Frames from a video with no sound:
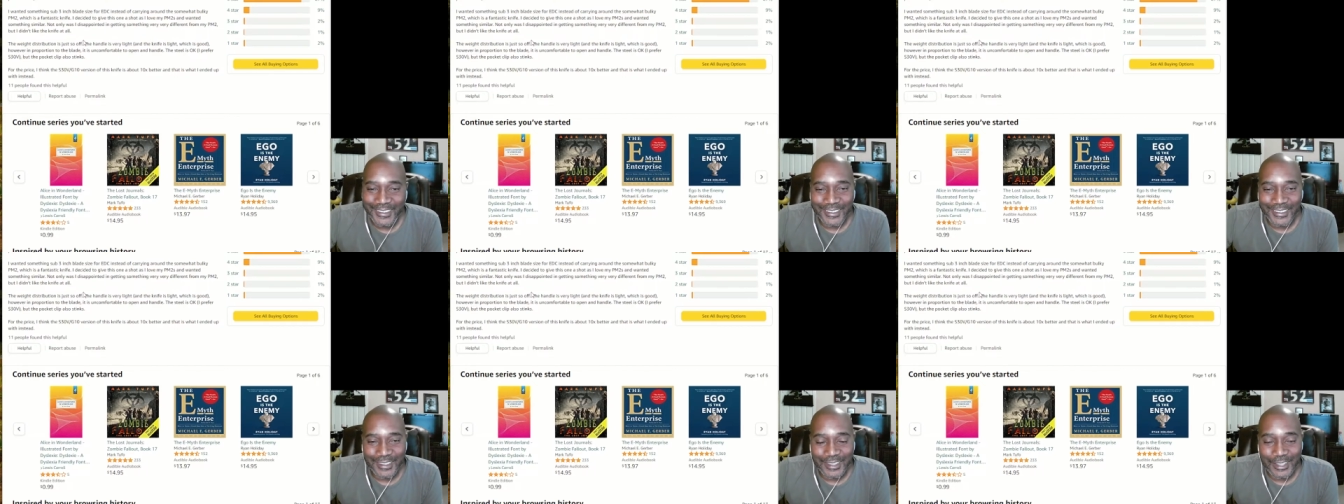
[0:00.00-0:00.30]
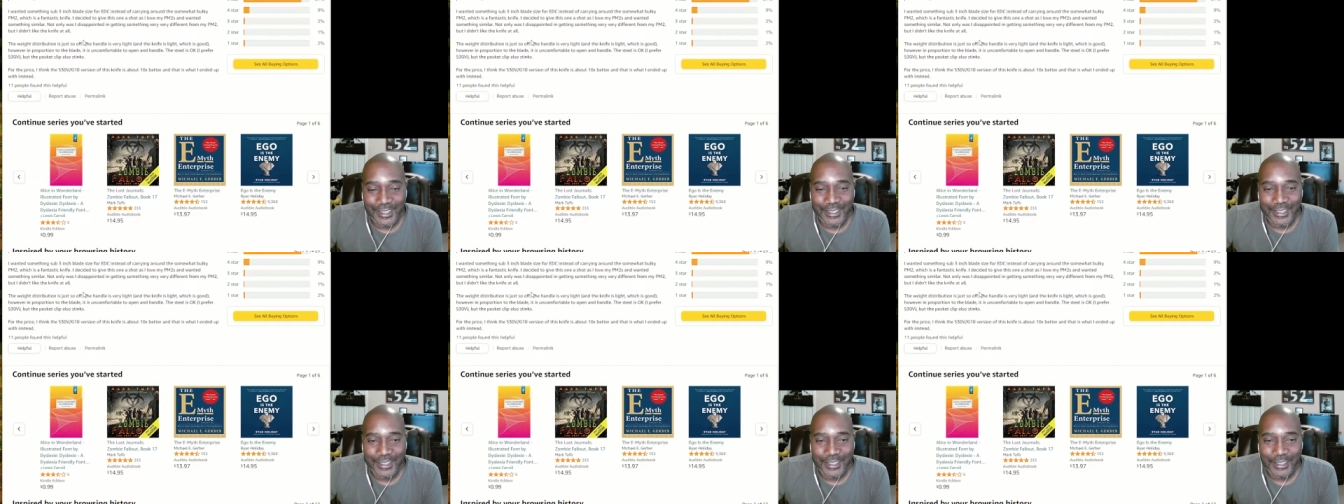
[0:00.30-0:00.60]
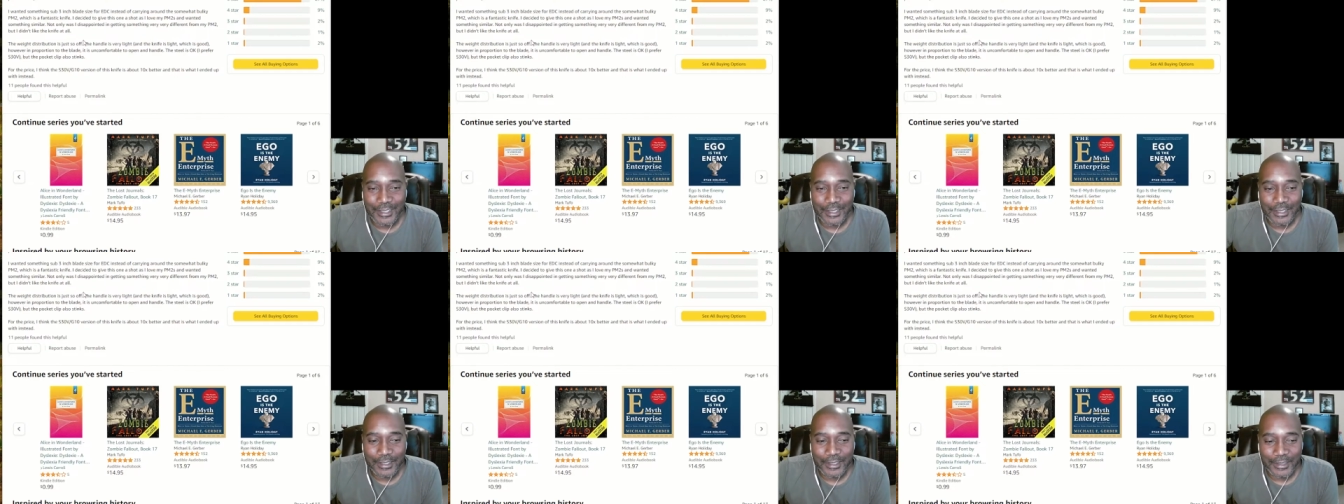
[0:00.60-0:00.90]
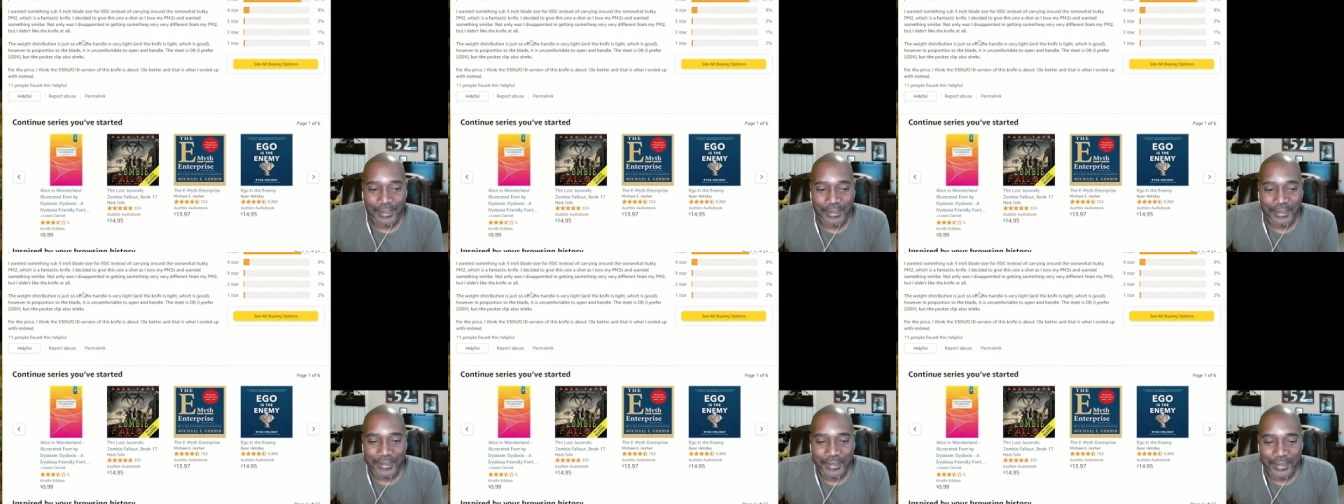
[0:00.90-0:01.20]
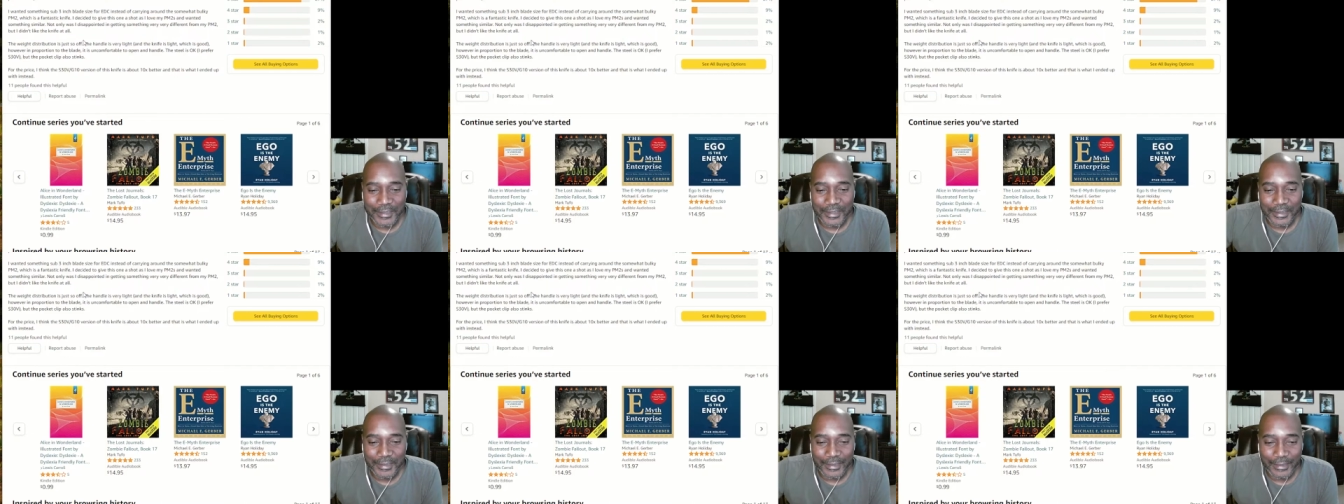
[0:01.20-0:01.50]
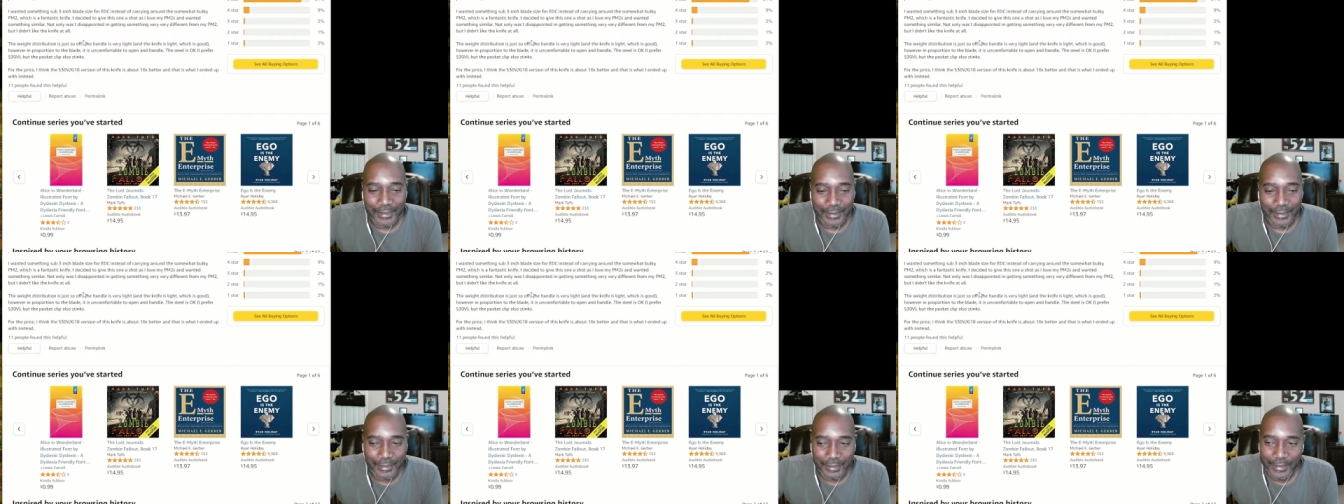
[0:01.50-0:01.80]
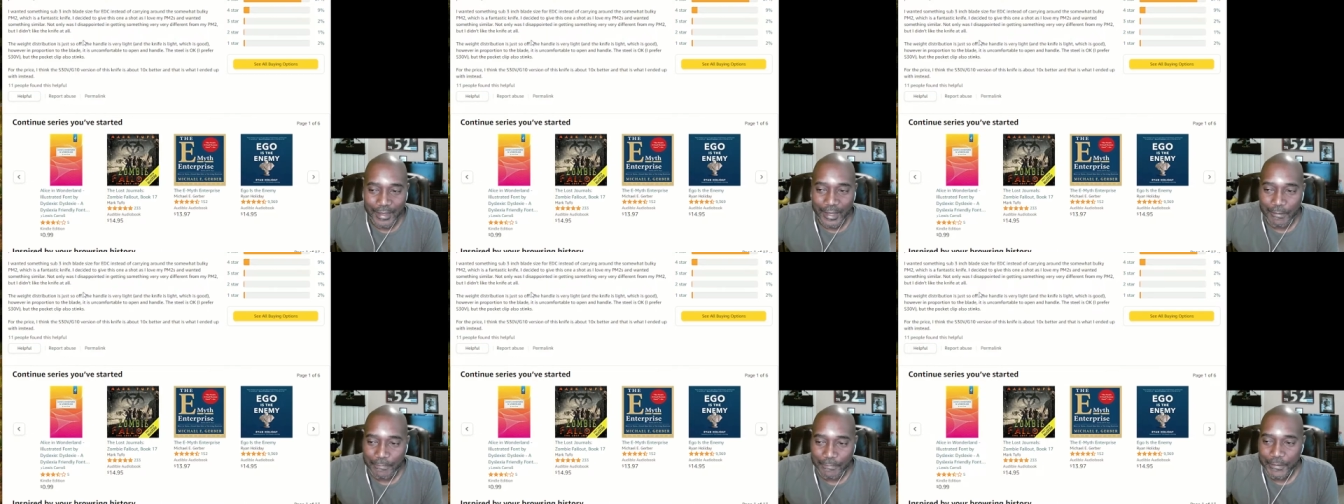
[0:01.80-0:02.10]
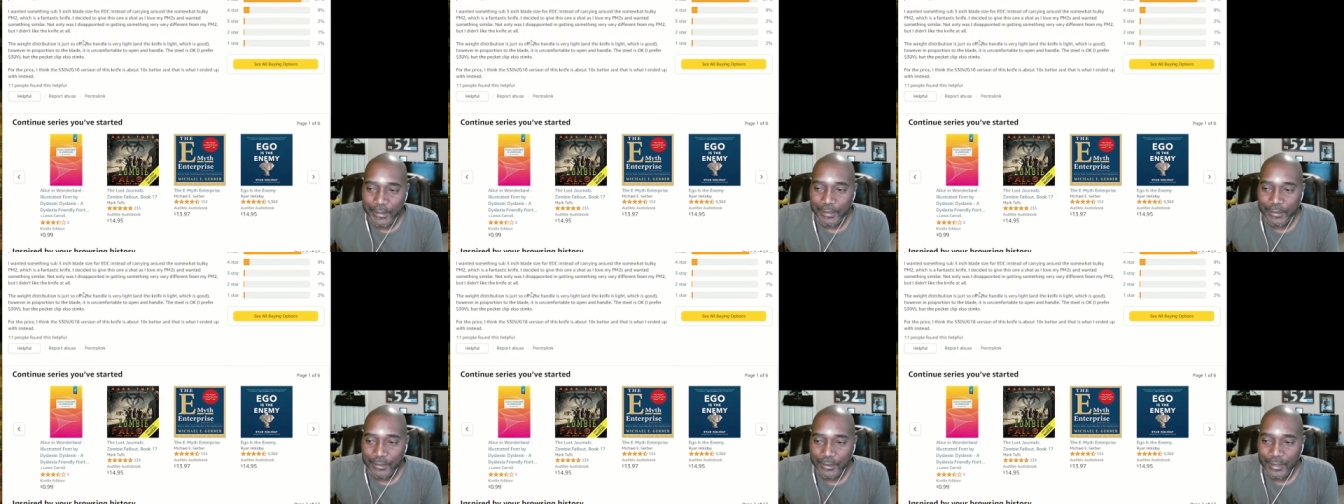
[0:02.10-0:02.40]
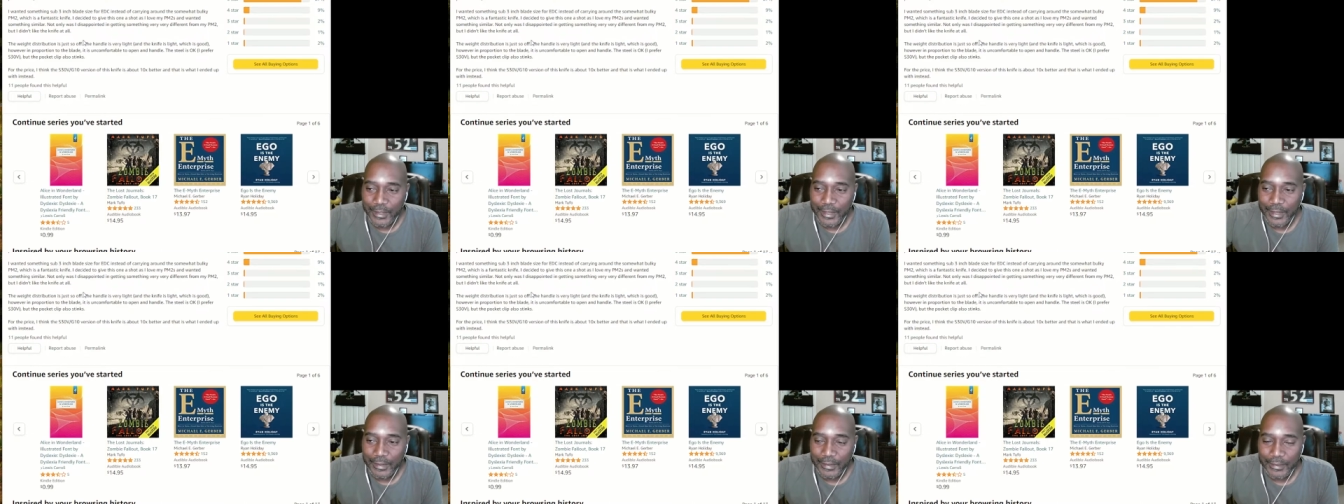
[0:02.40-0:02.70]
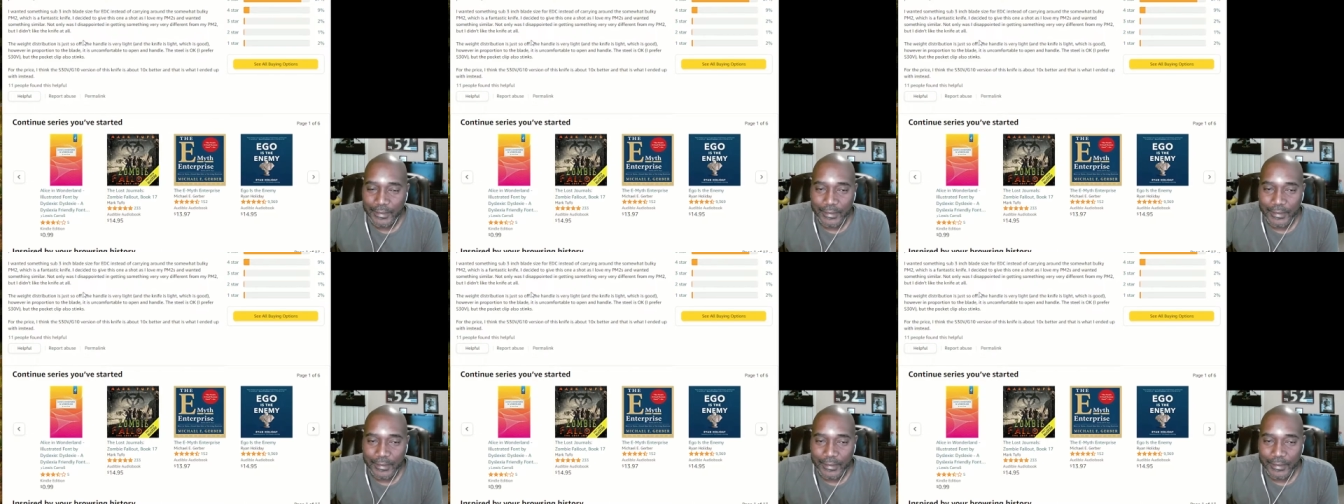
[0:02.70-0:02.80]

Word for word: That's, you know, you got to filter it out,